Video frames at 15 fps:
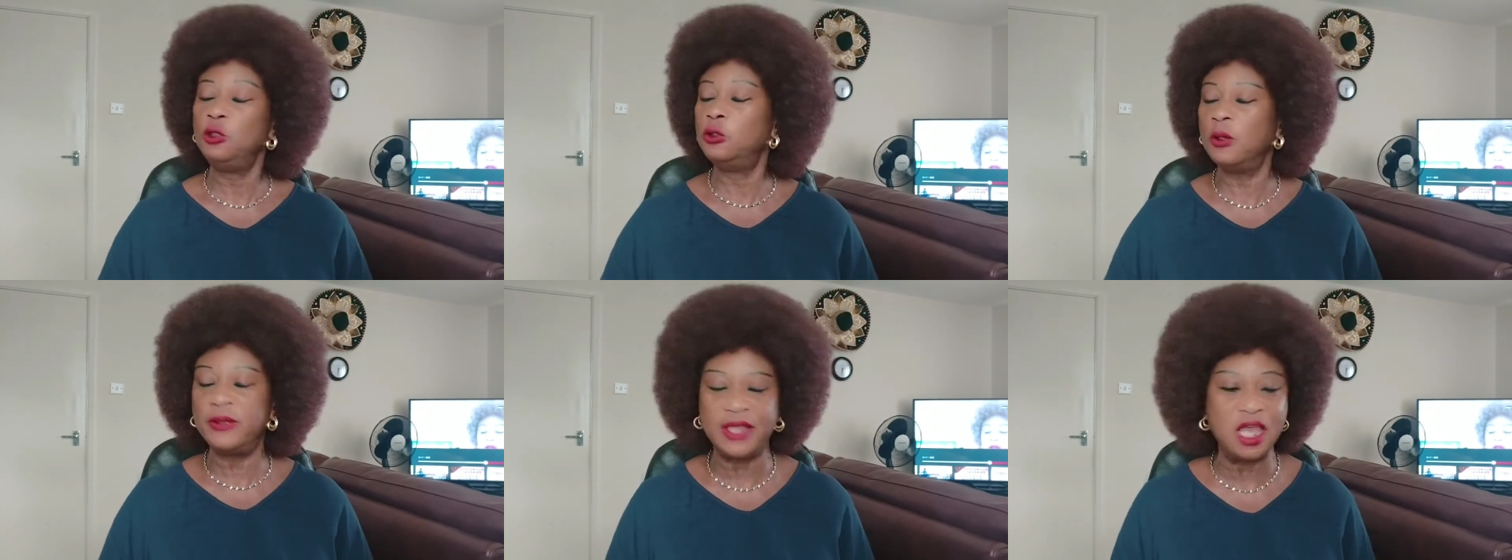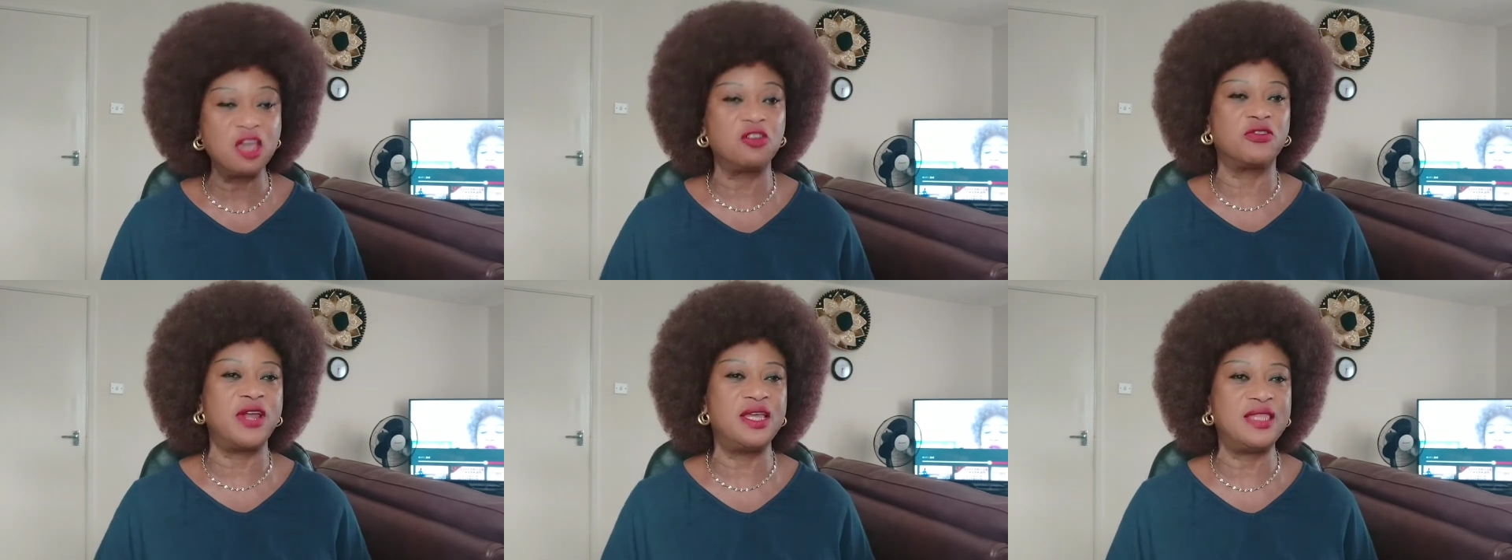You
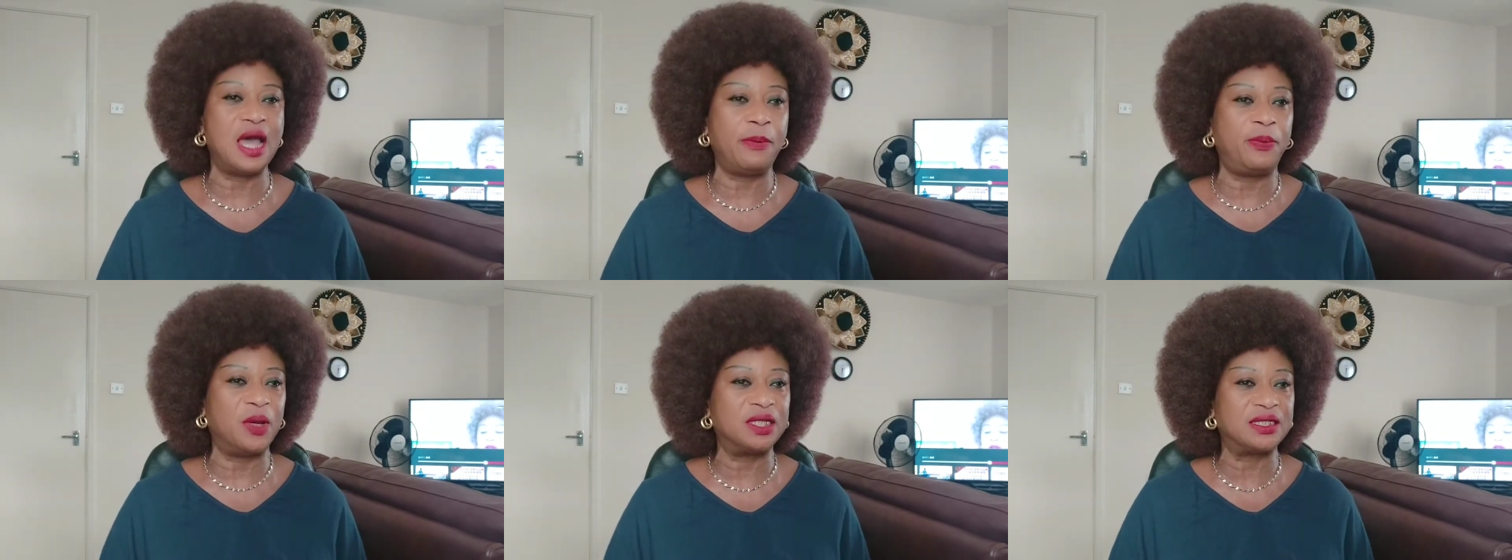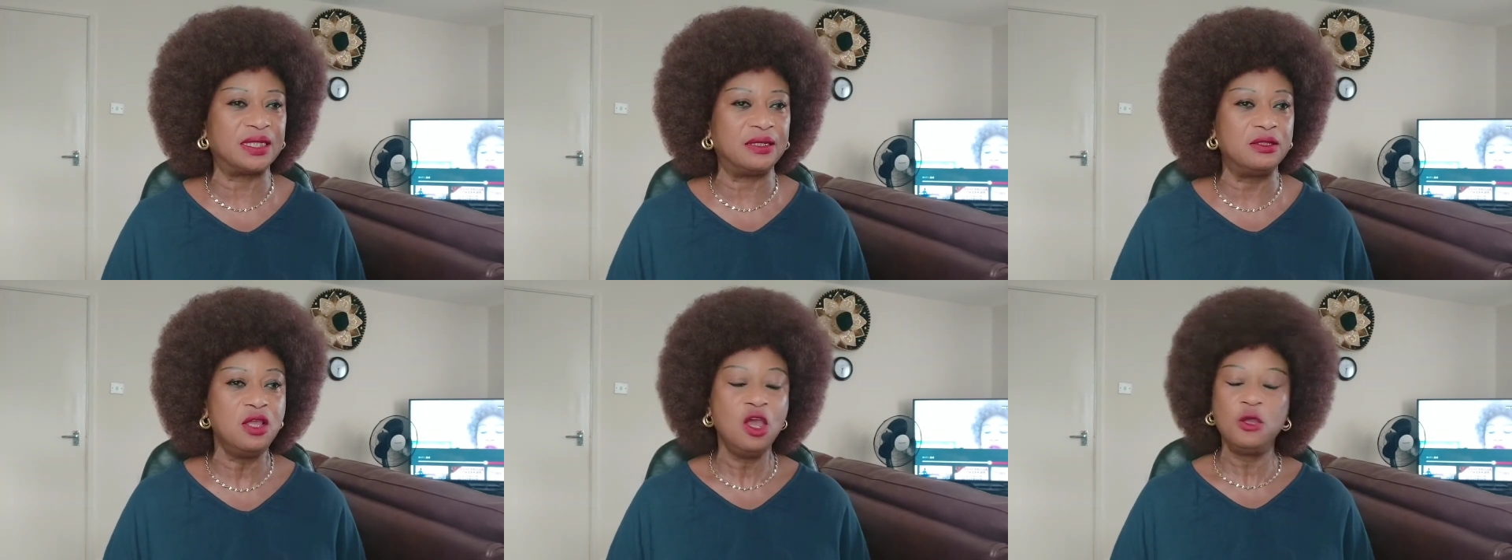didn't create that
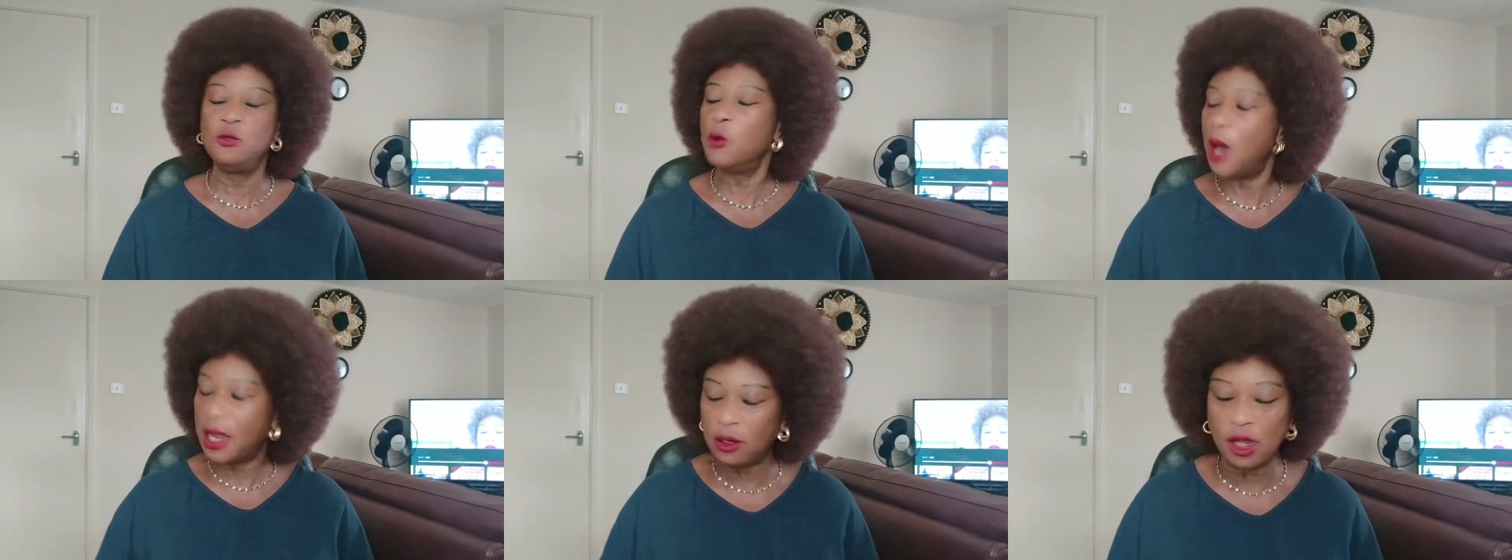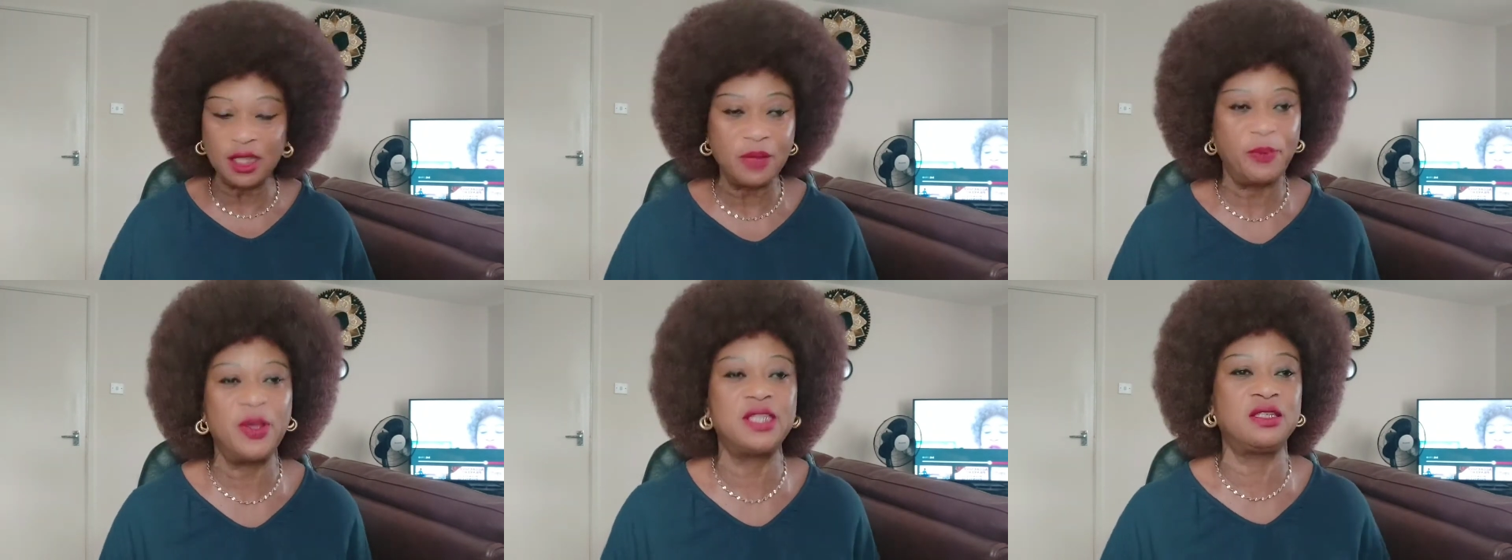person. You are
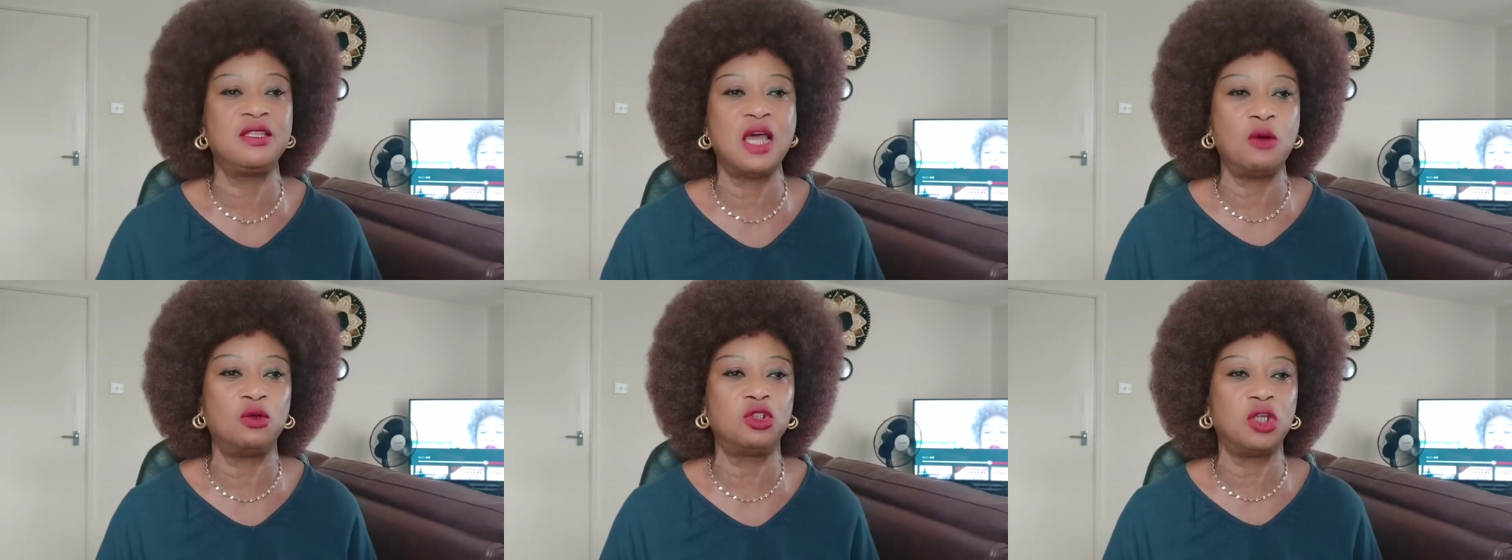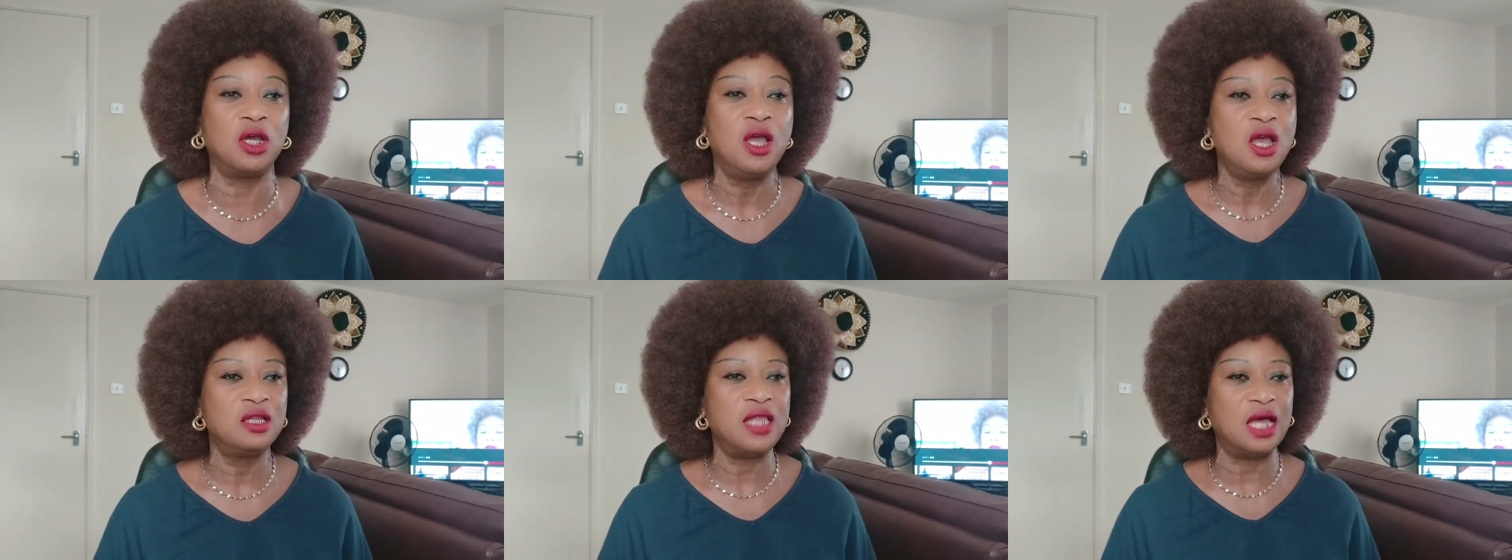not the person that
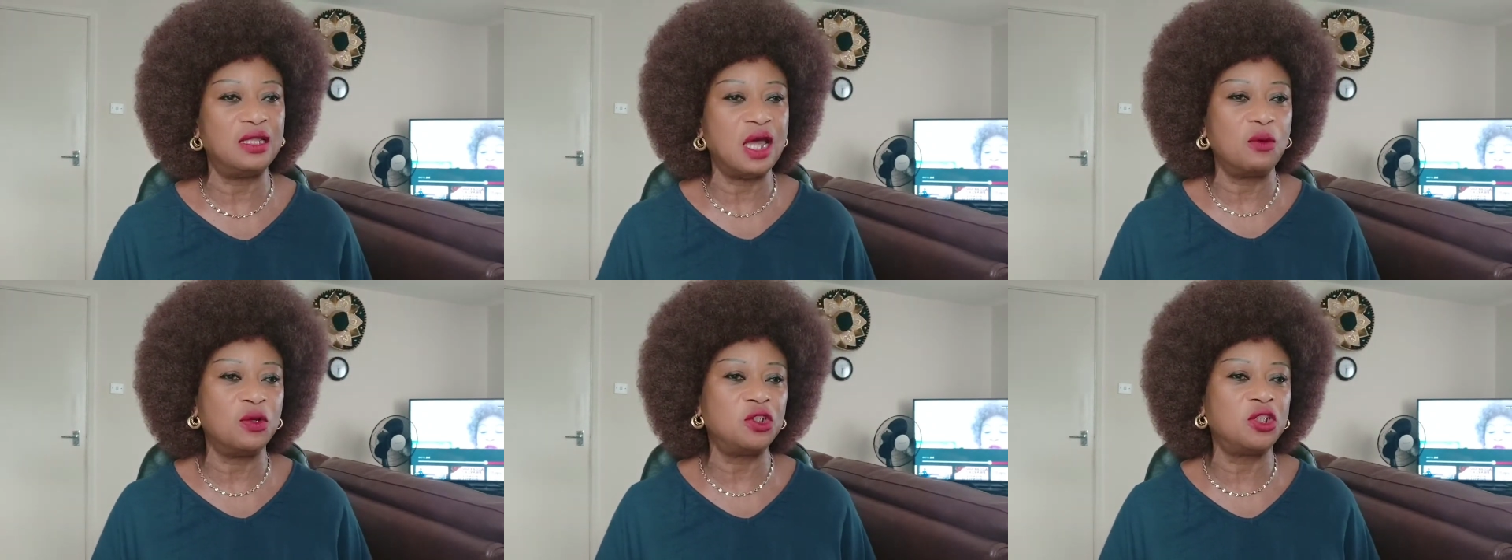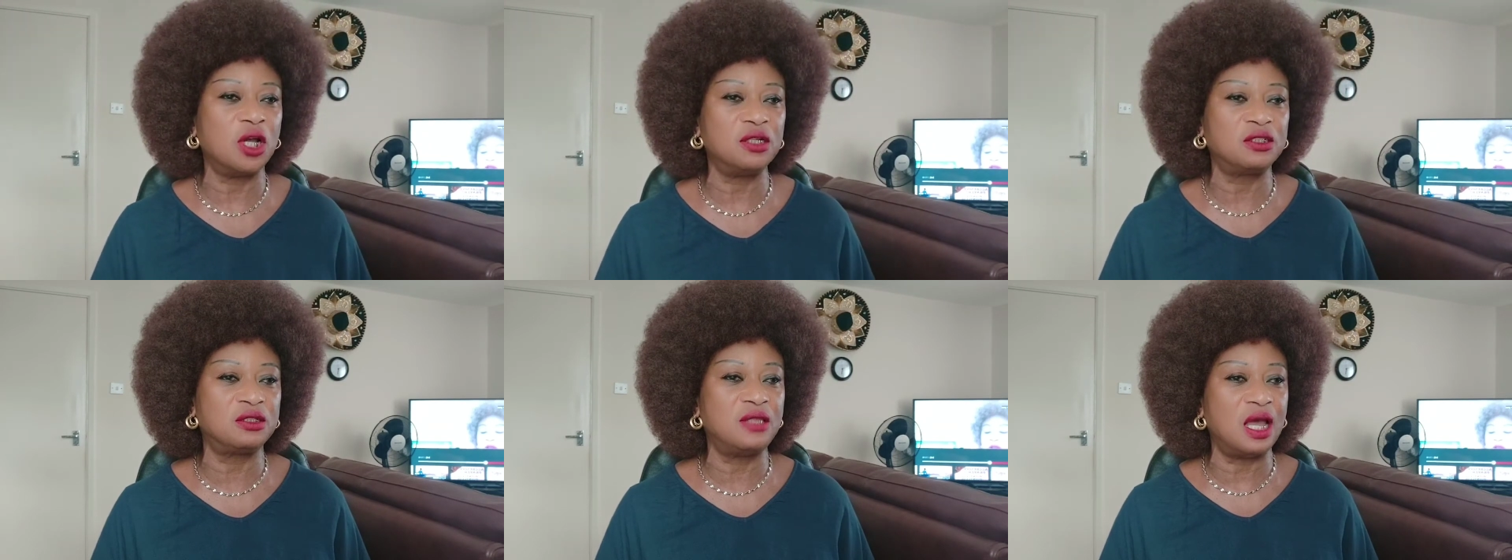will judge